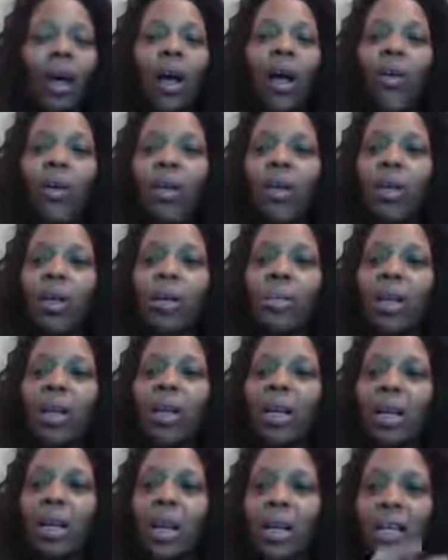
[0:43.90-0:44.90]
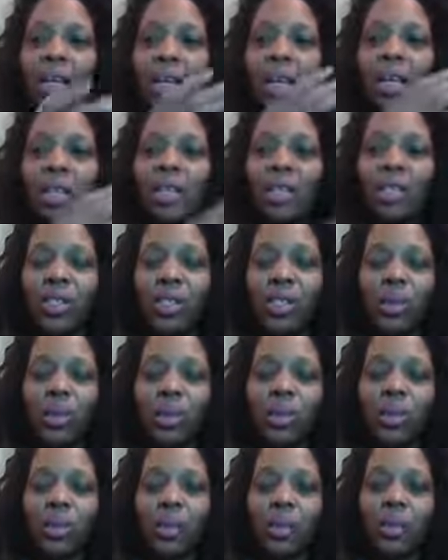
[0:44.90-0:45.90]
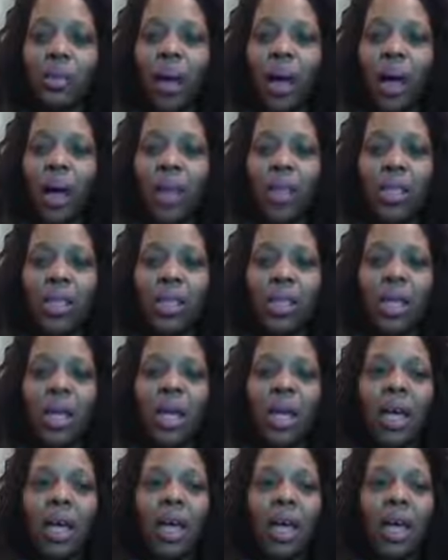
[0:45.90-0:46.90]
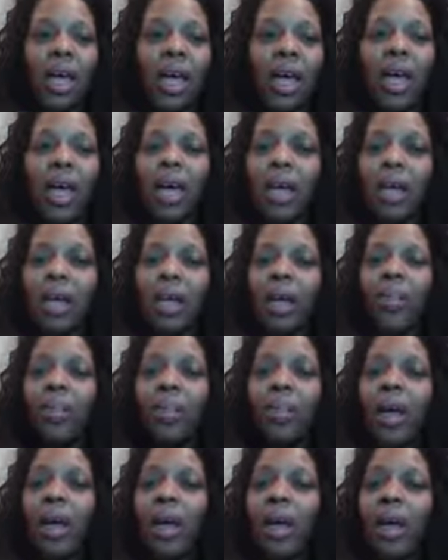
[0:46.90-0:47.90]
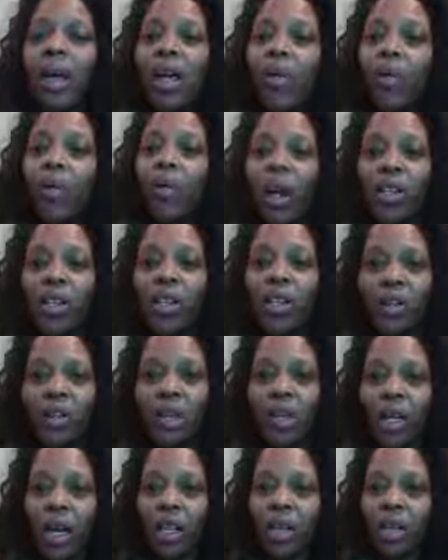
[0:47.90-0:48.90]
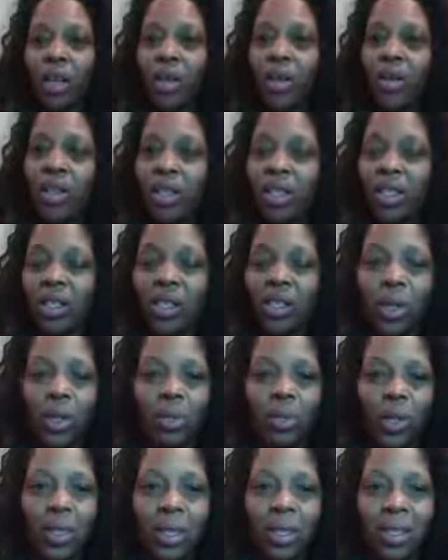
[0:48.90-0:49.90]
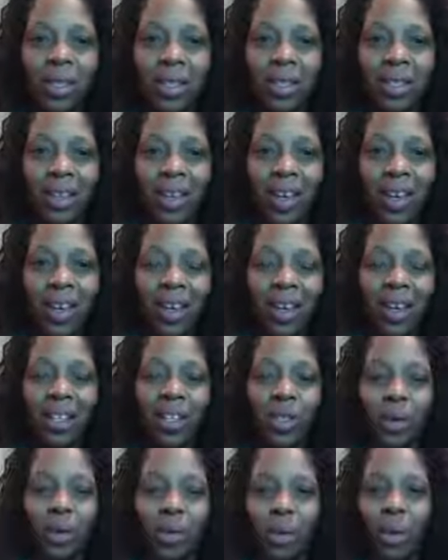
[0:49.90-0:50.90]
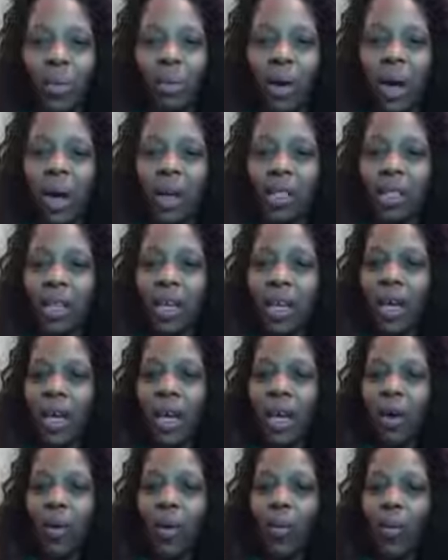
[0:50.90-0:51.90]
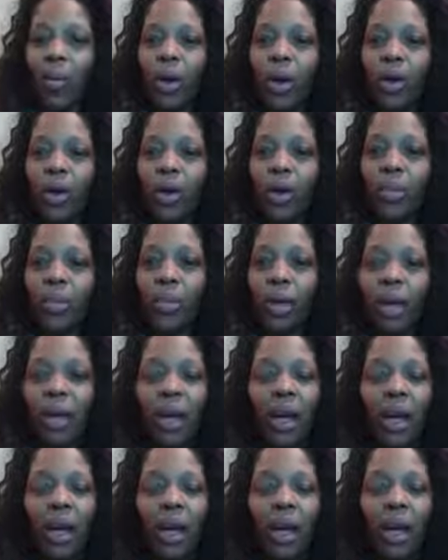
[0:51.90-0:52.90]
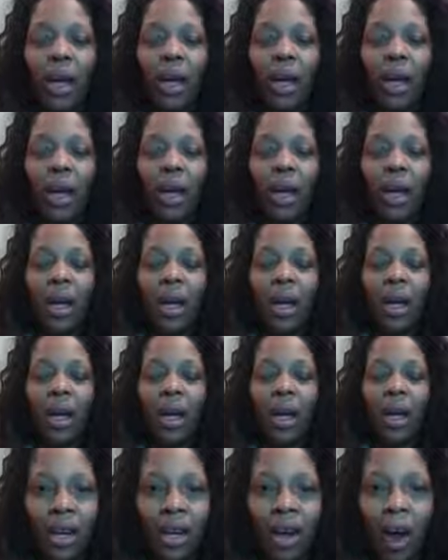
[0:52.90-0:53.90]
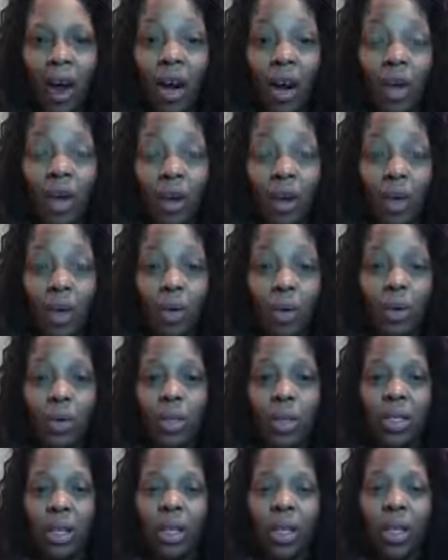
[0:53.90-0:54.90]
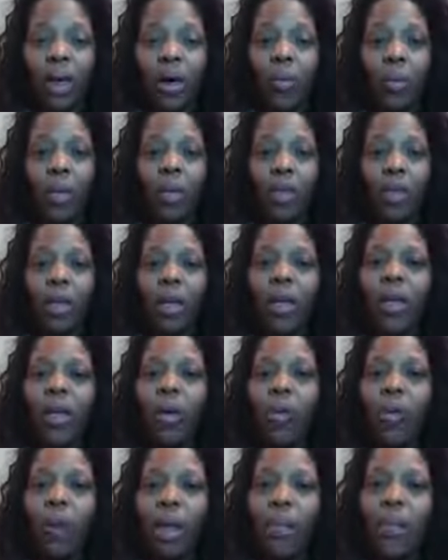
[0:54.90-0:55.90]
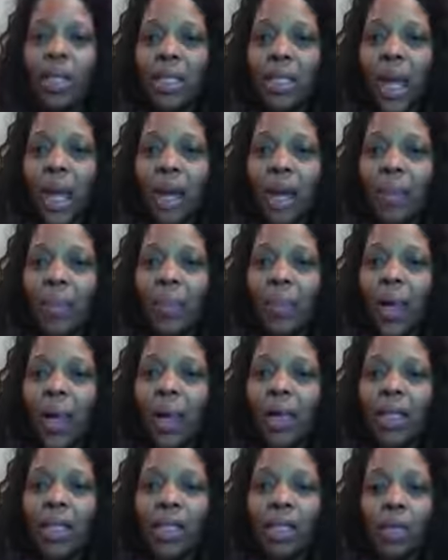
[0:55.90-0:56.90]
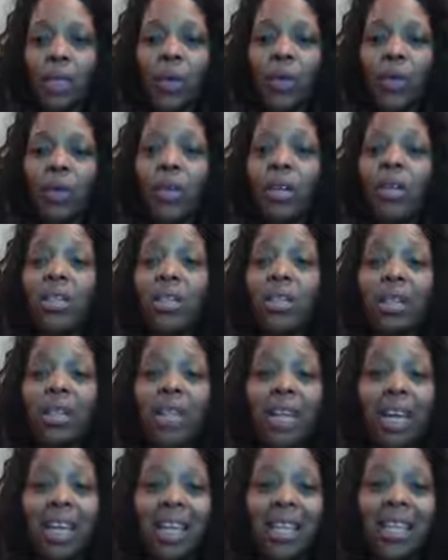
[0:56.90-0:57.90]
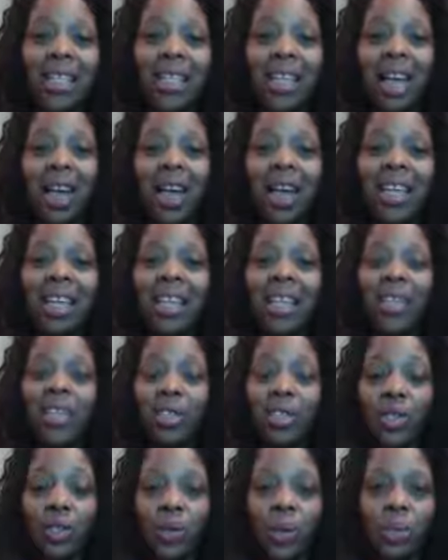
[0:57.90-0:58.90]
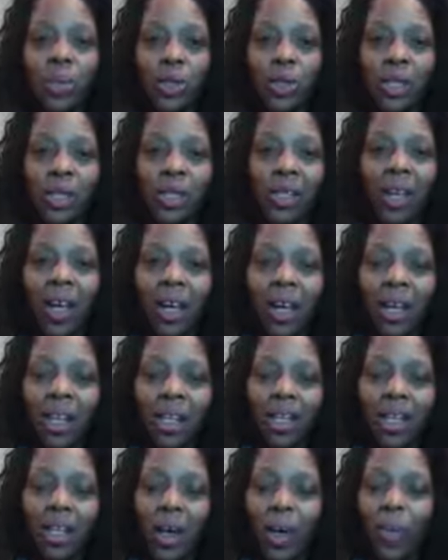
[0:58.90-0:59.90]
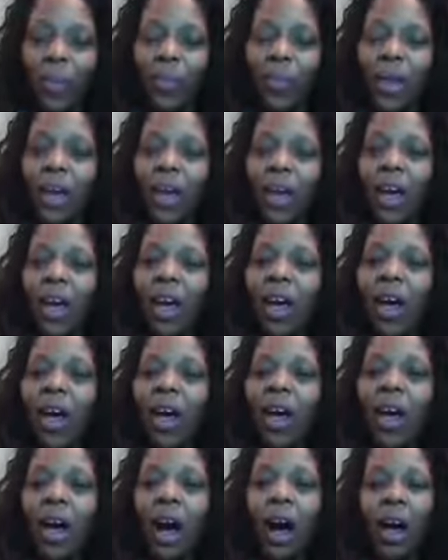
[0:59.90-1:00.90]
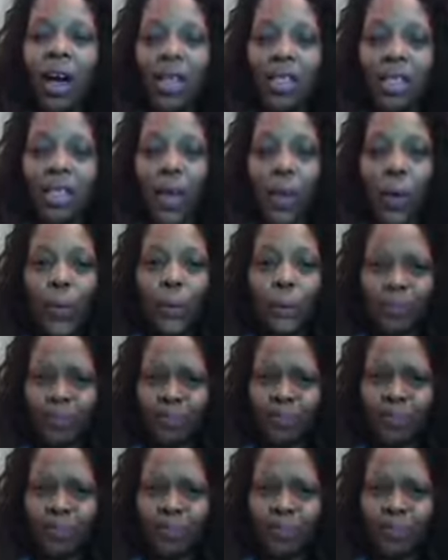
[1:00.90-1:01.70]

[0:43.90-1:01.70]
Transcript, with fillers: are going to be connected in the description box. And once you look at those descriptions in the description box, we're going to be offering articles within the website. So there's links in the description. So also